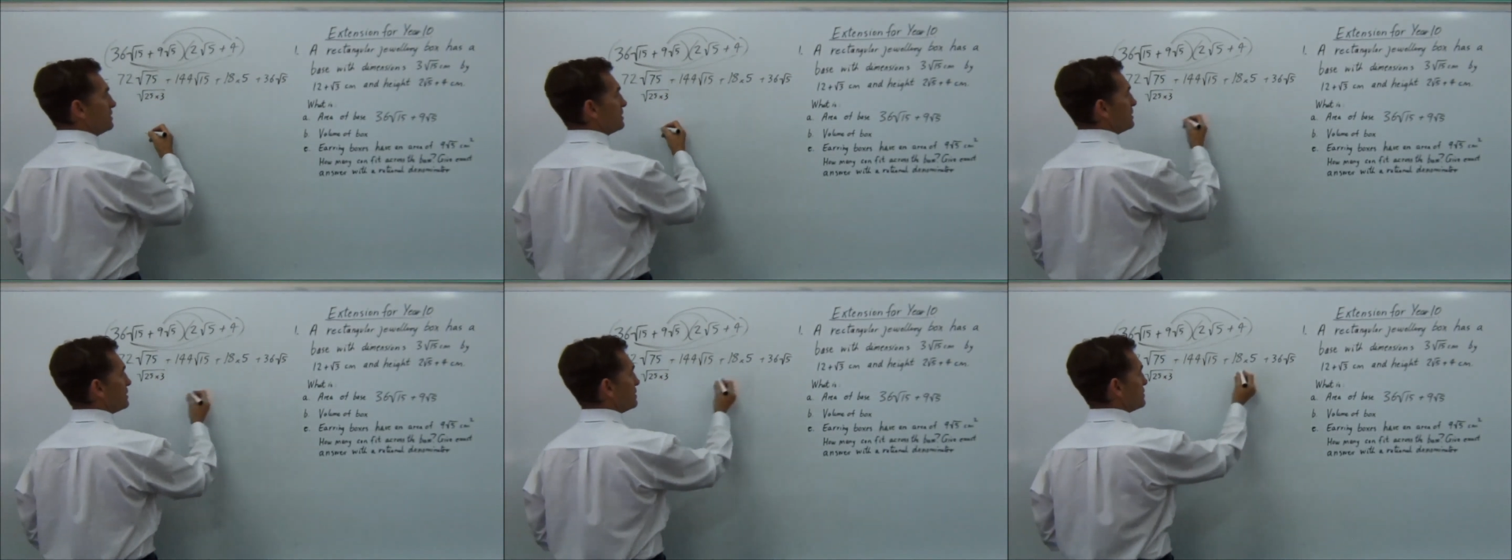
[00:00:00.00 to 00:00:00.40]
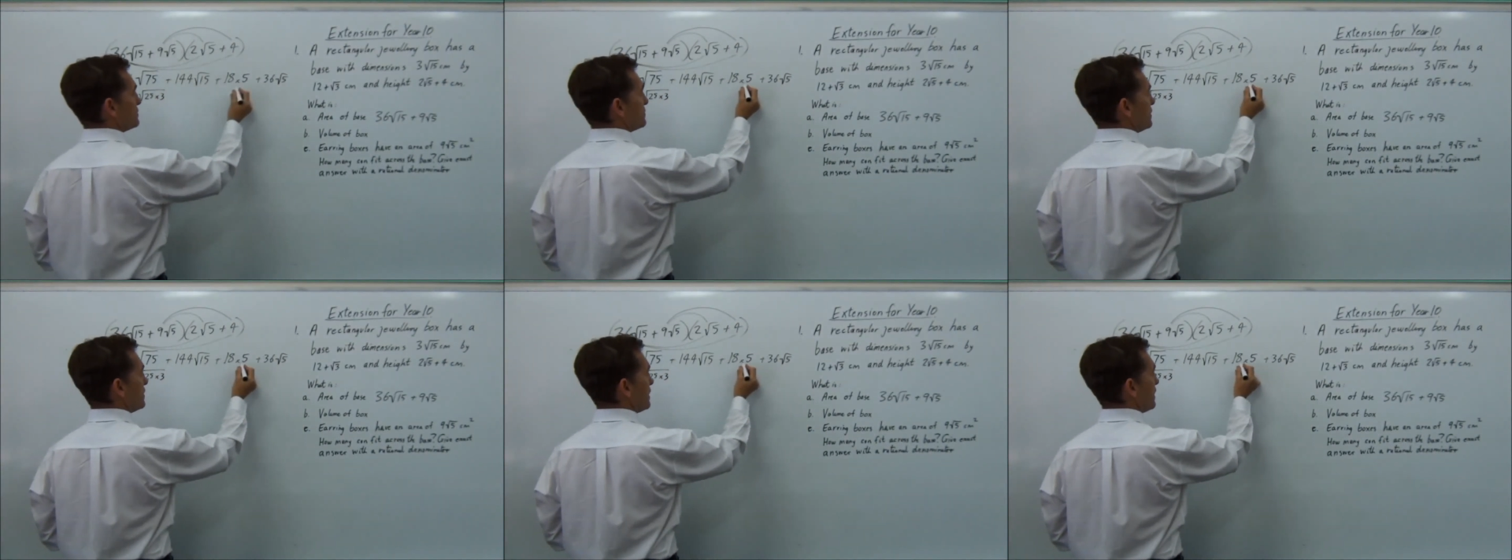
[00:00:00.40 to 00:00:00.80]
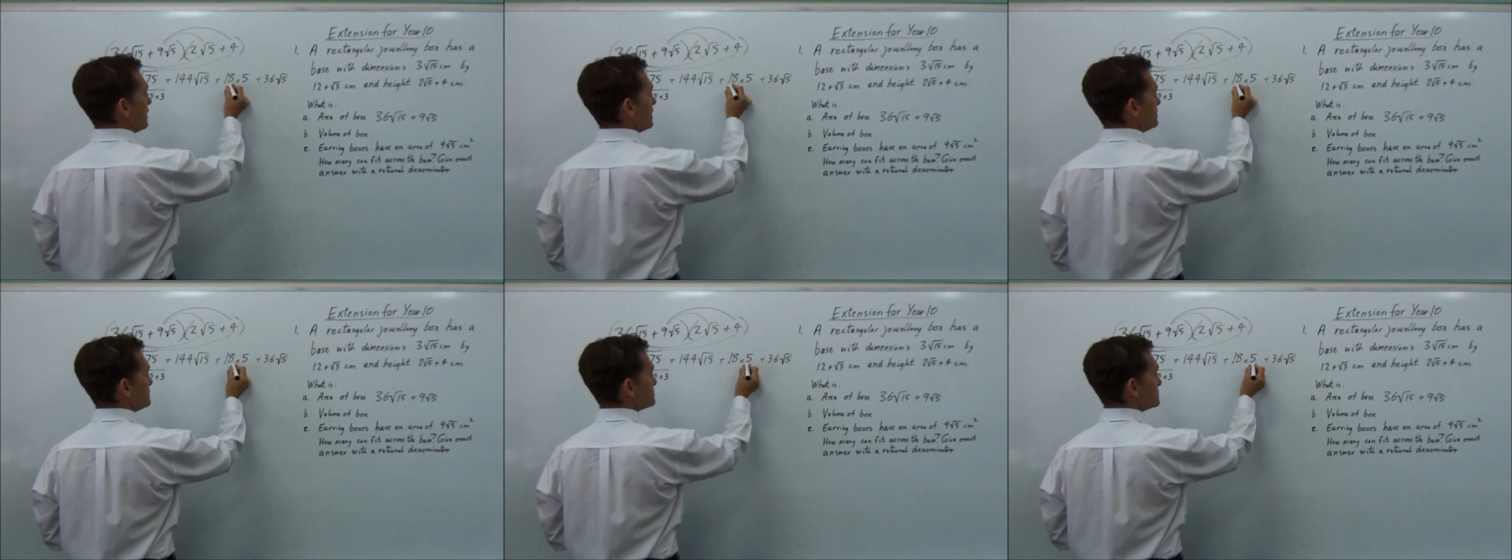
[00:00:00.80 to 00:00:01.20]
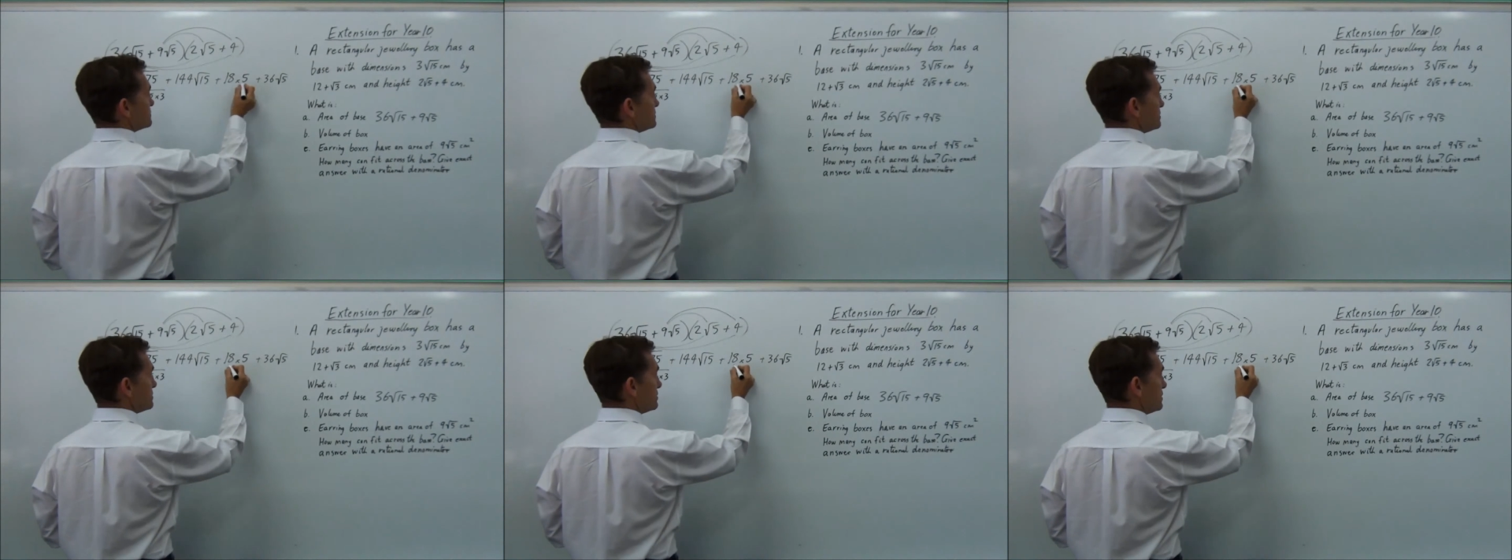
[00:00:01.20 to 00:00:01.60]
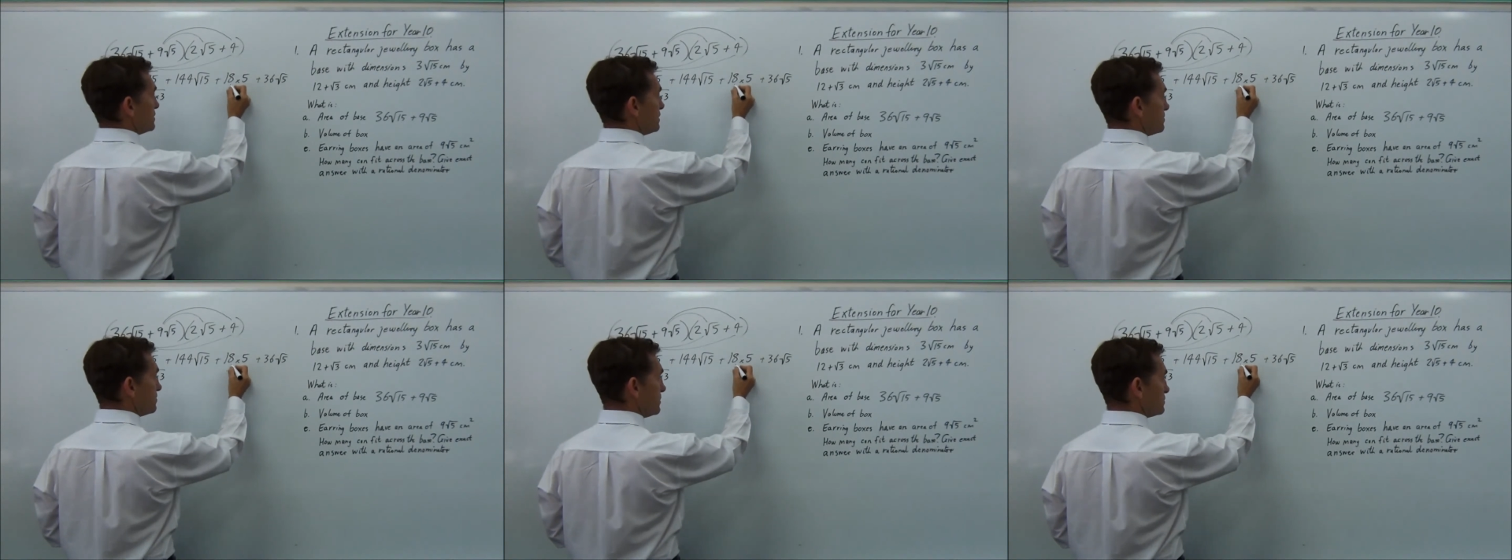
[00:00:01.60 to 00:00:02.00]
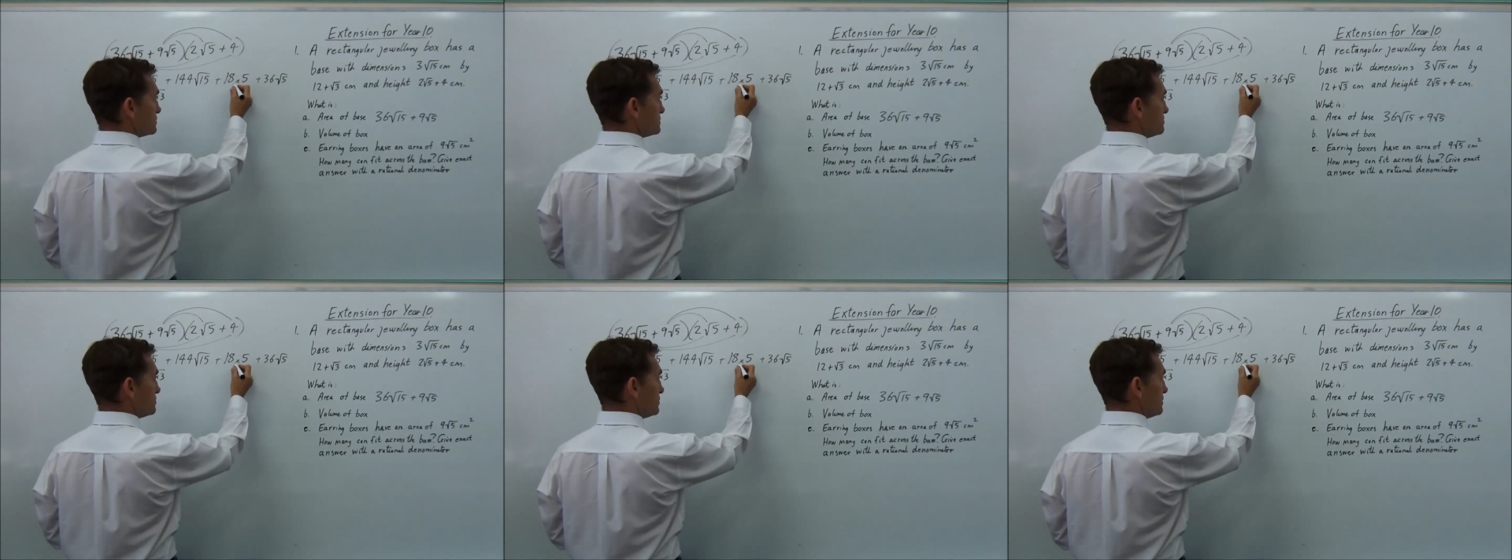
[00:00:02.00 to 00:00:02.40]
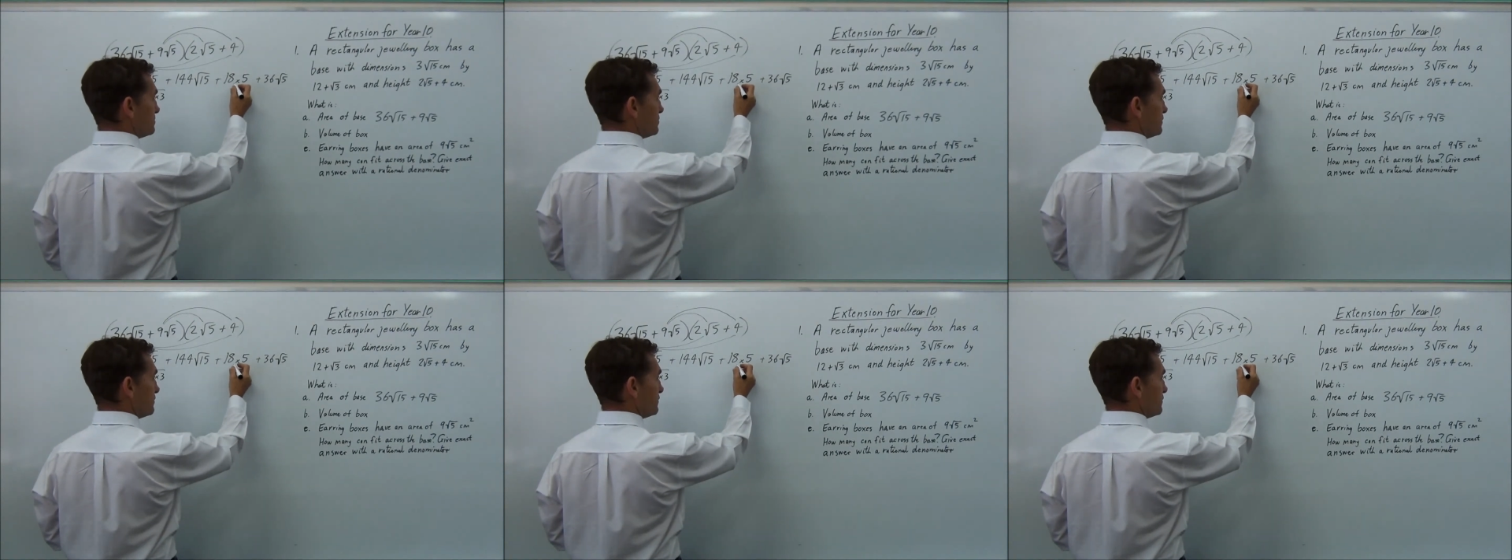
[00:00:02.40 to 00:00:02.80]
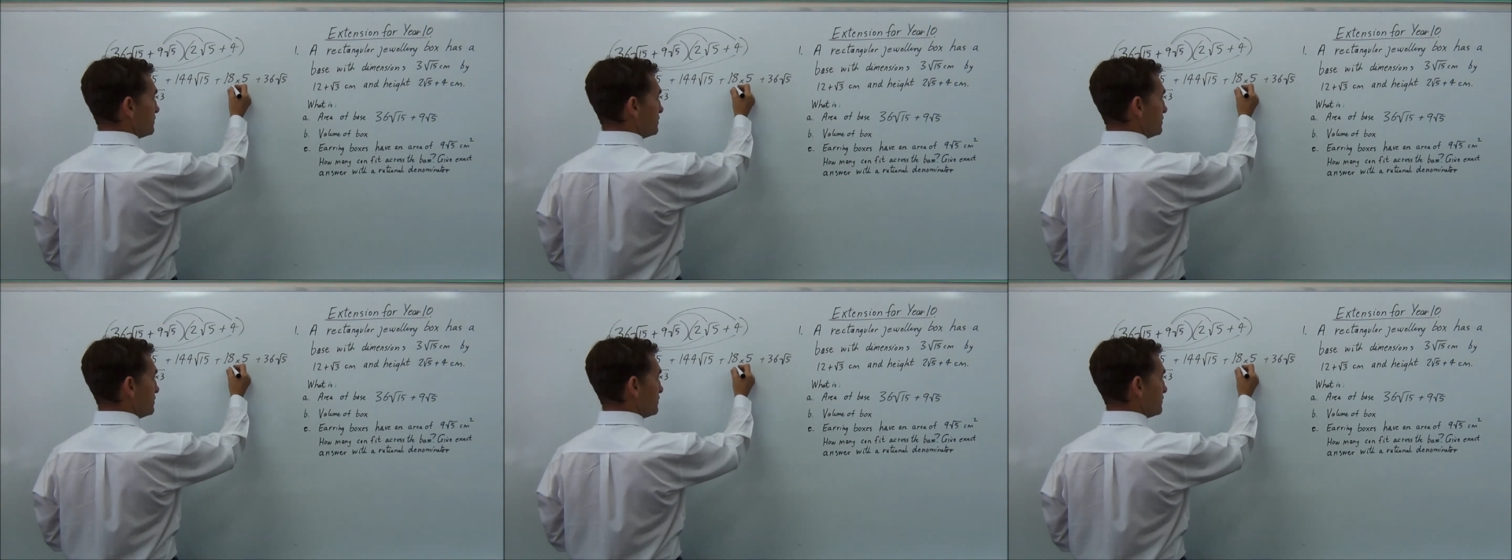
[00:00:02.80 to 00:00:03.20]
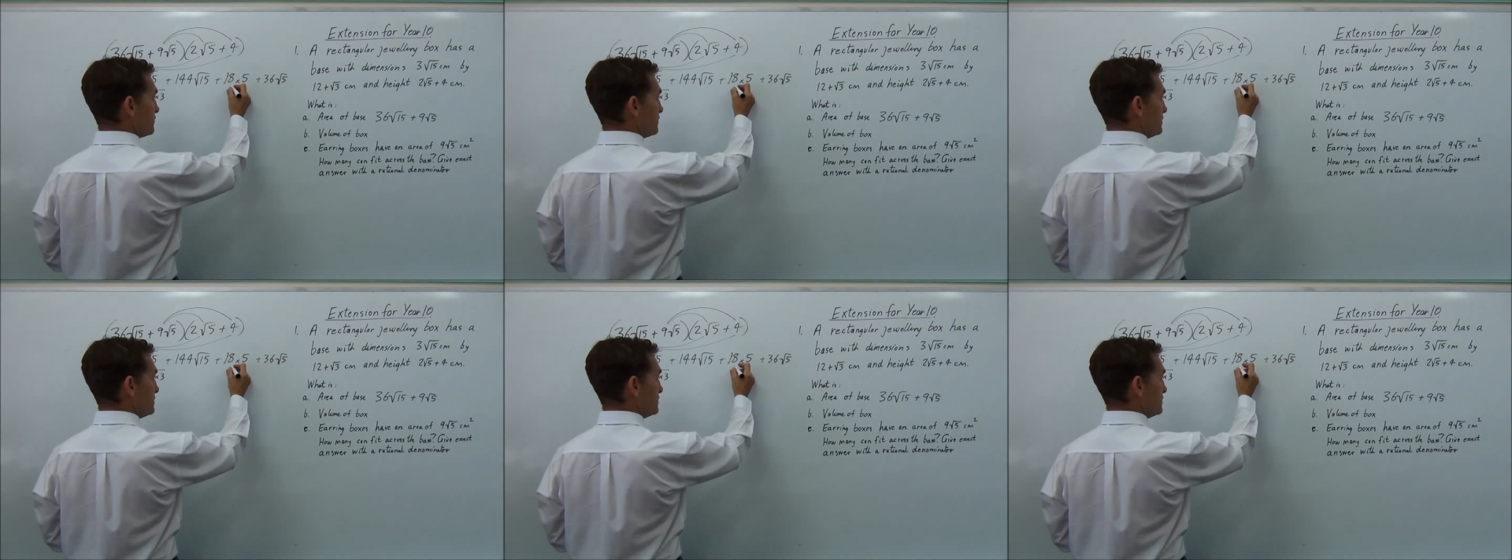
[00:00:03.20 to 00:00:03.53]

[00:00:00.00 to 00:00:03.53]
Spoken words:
And 18 multiplied by 5